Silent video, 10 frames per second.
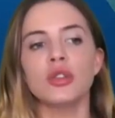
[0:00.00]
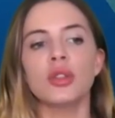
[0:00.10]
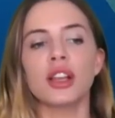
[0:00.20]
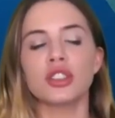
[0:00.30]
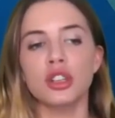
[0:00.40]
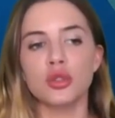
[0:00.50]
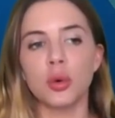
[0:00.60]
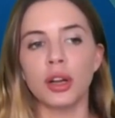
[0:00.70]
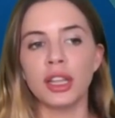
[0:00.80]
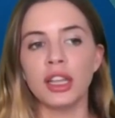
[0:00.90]

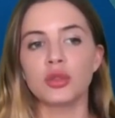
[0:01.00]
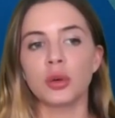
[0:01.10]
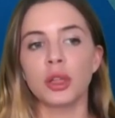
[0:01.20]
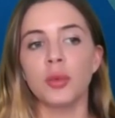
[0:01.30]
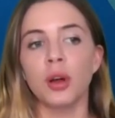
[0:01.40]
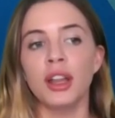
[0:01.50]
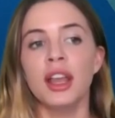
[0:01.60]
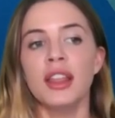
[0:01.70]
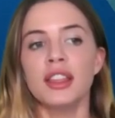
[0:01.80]
2020, and 21.